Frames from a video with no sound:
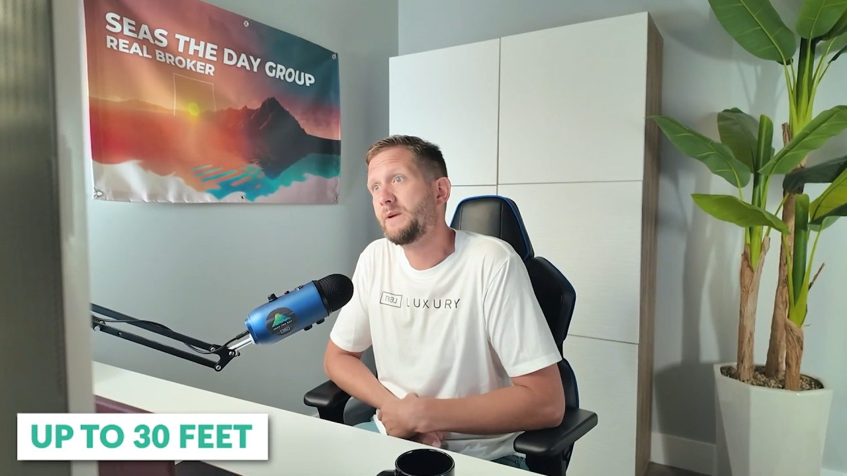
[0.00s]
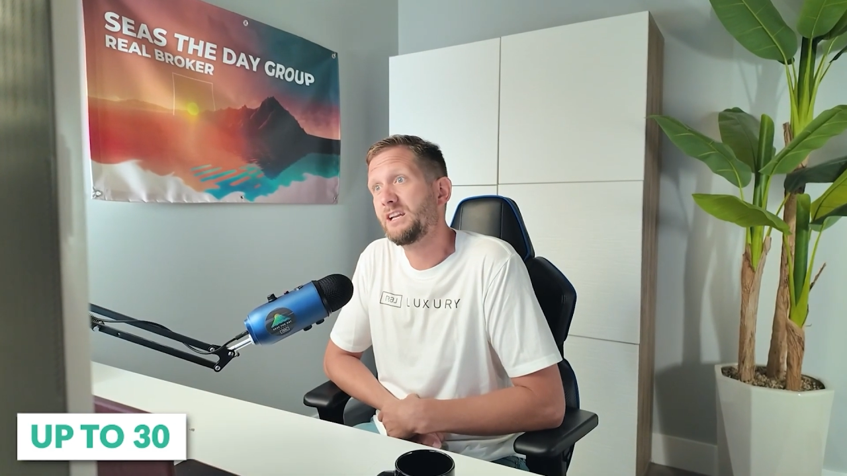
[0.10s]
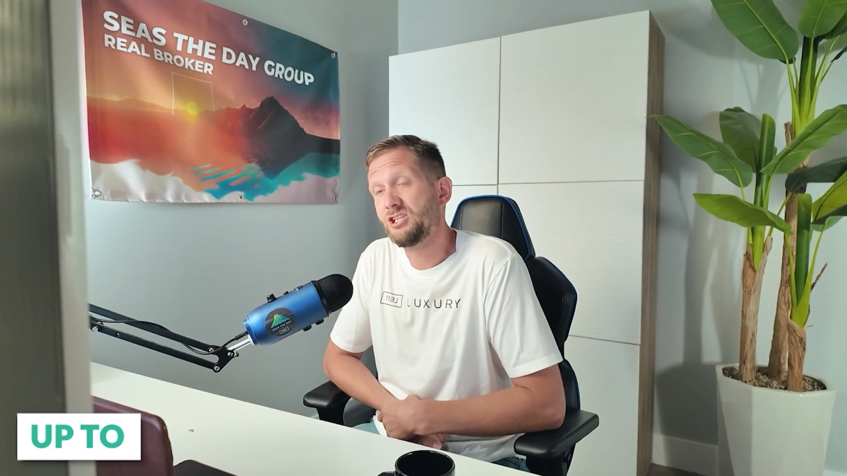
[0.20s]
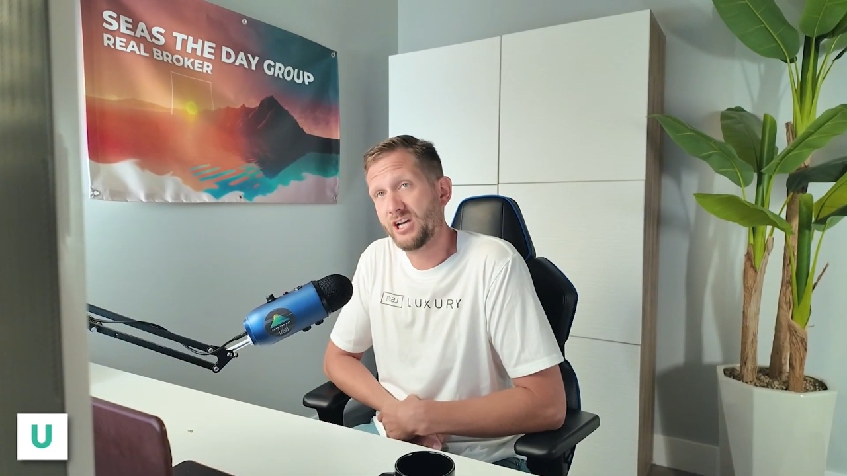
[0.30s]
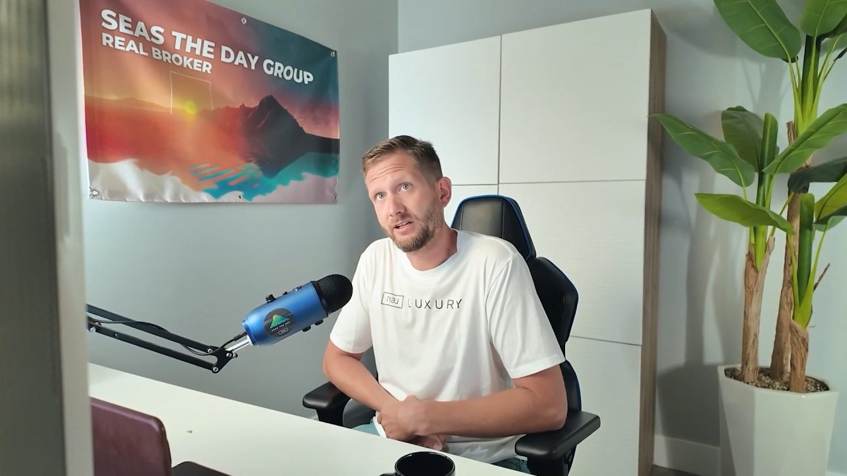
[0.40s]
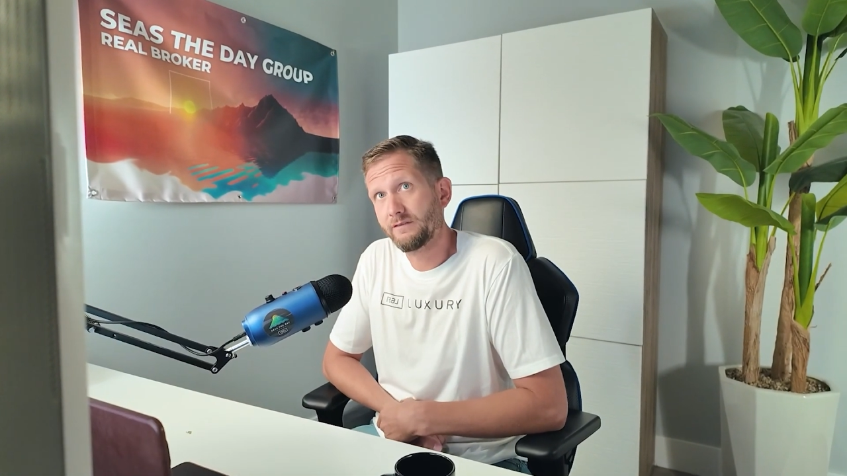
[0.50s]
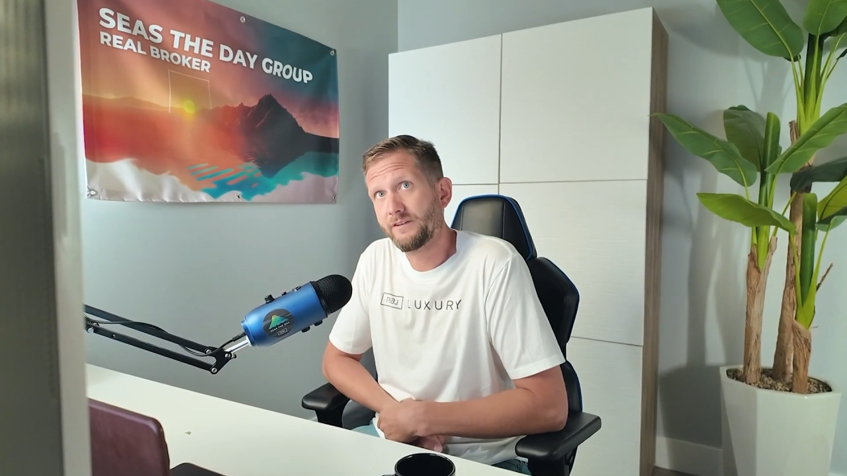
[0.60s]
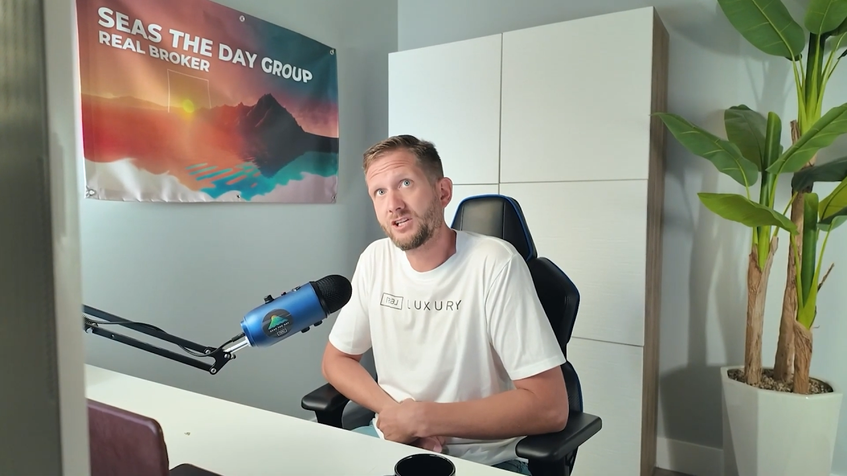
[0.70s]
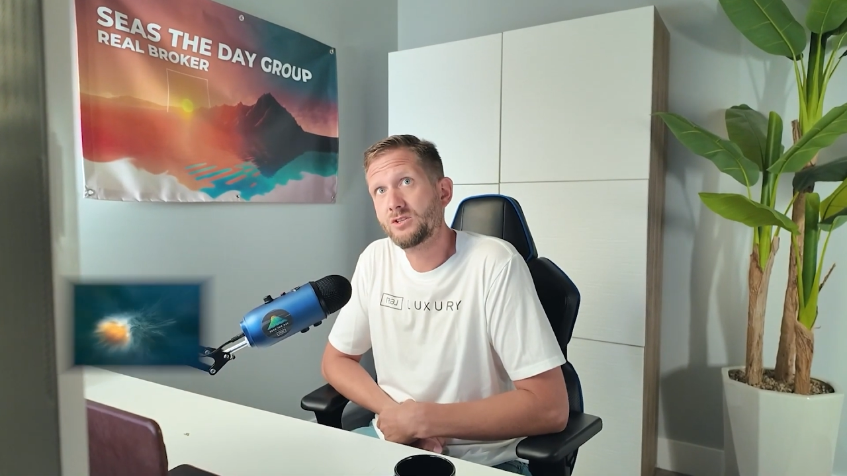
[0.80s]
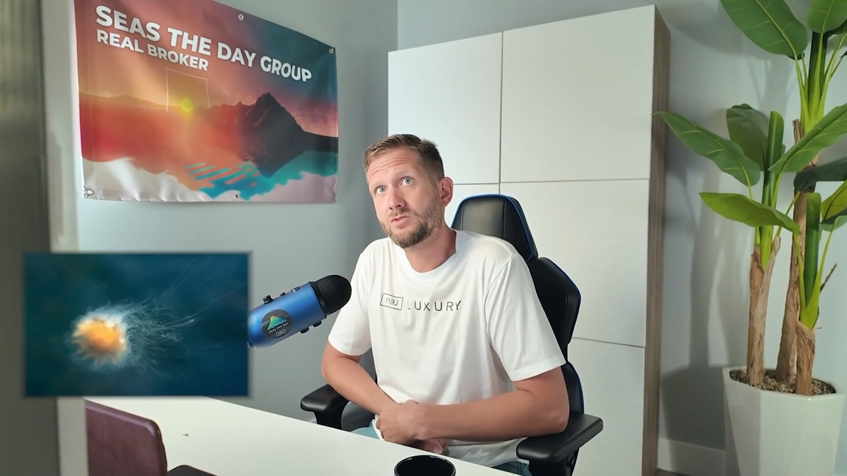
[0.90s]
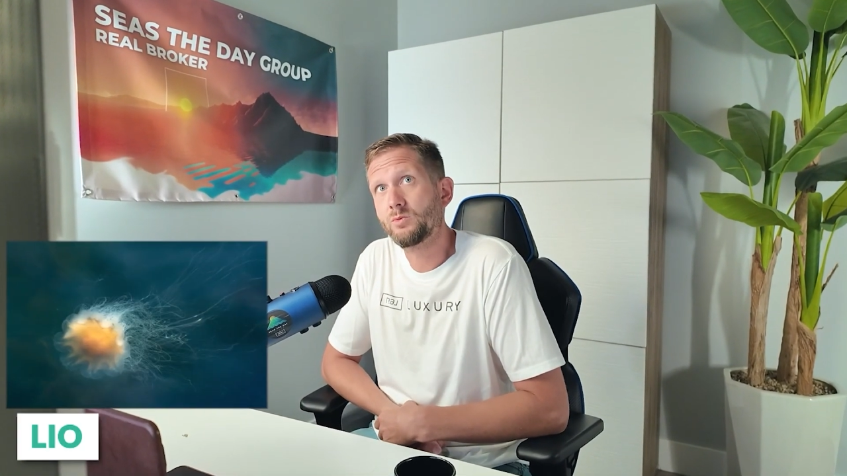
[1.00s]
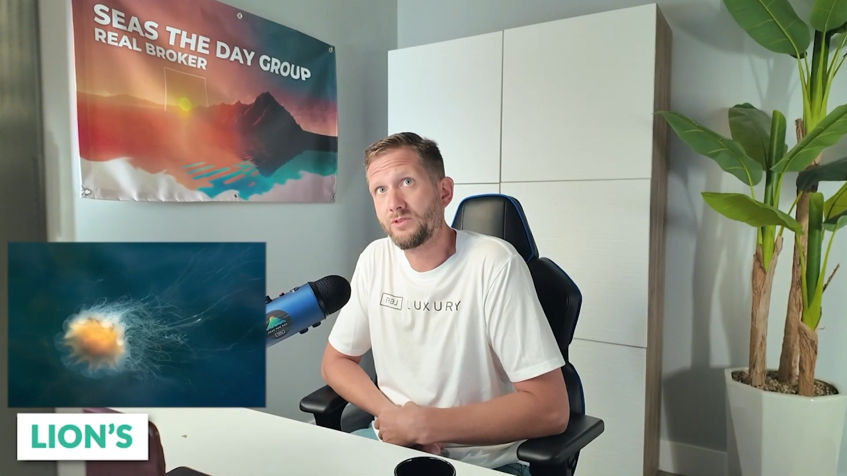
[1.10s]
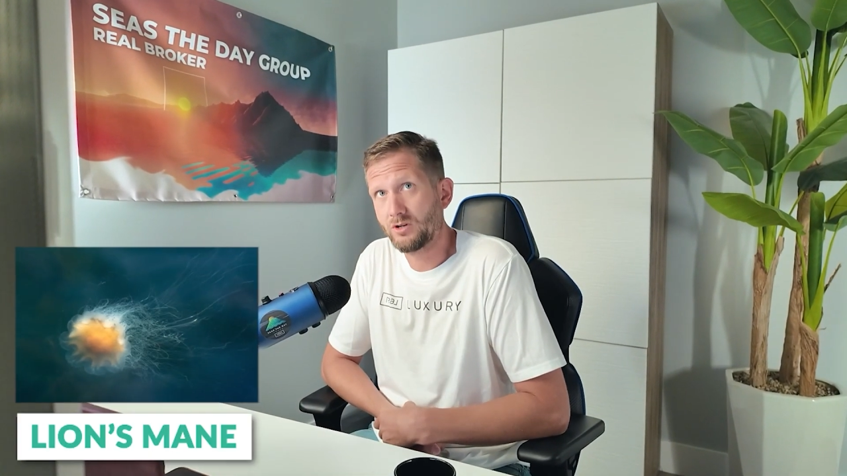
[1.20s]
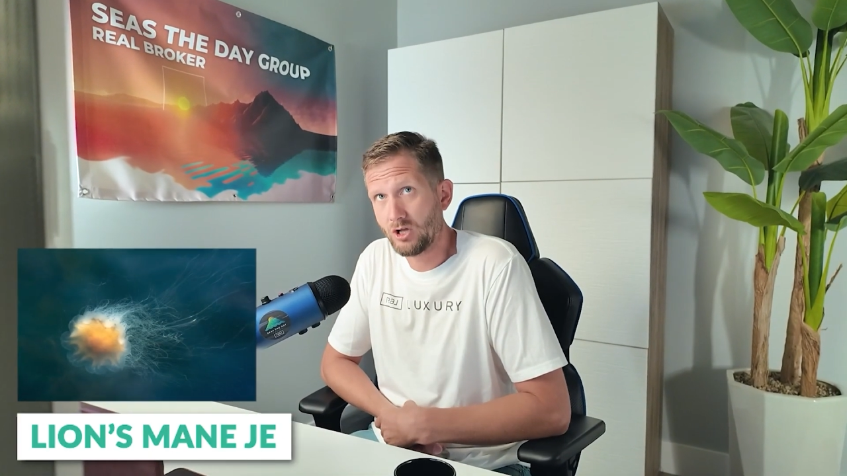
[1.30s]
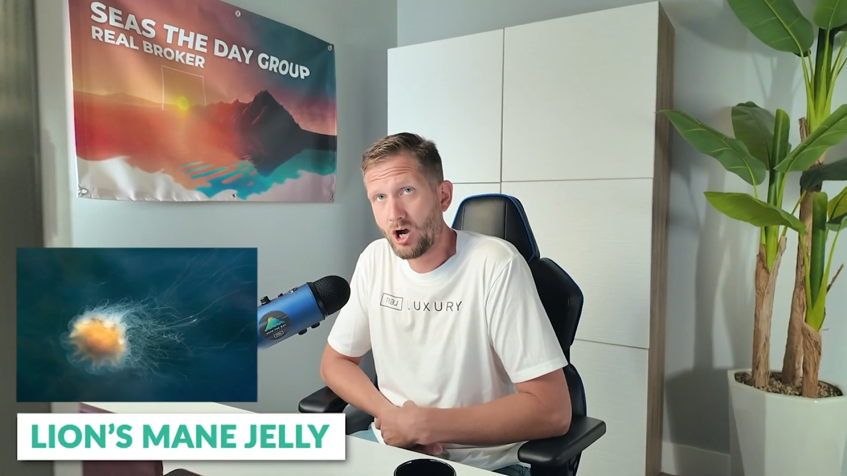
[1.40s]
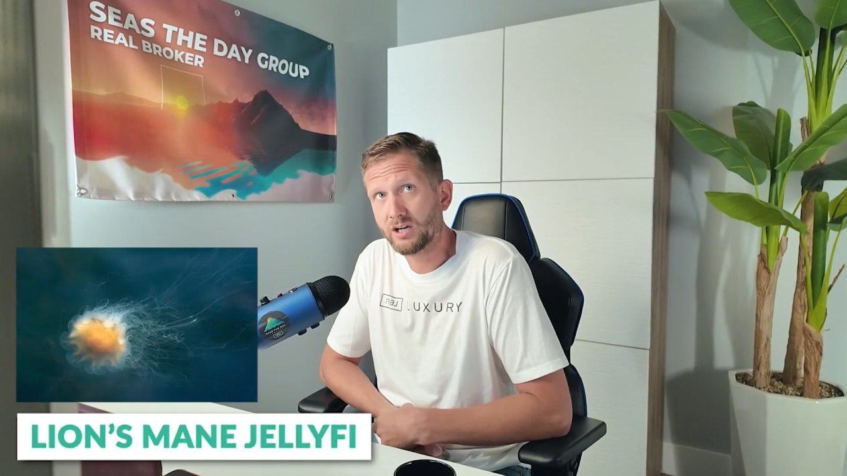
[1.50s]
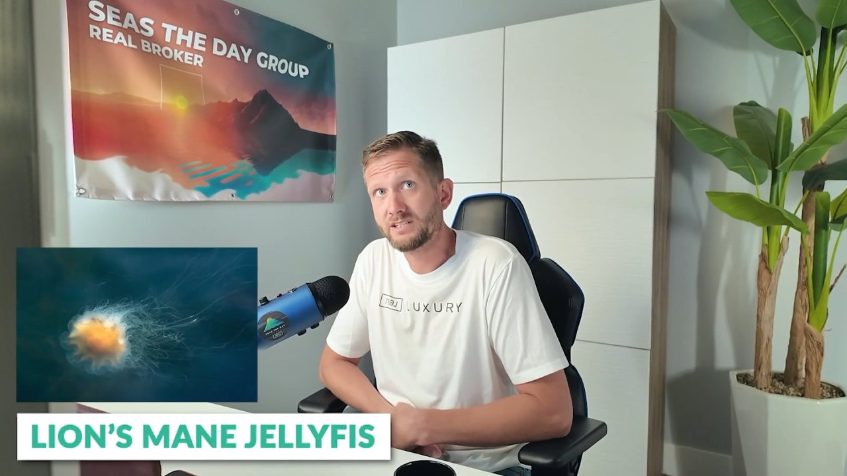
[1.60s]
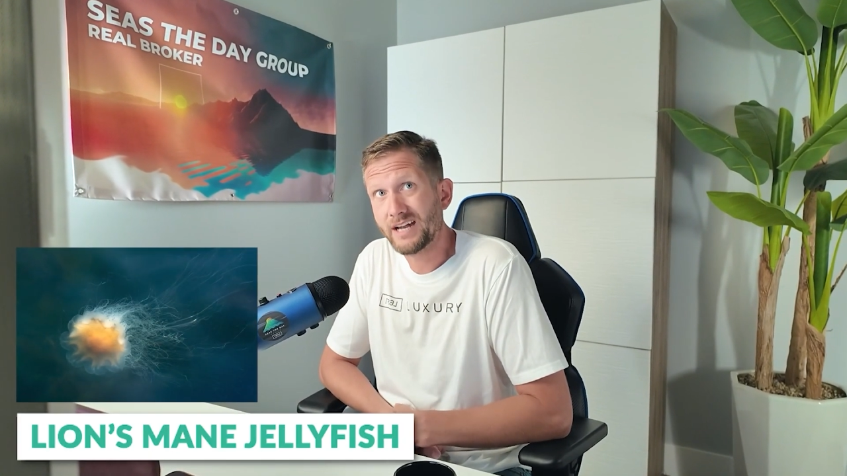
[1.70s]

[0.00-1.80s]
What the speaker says: mane jellyfish with their long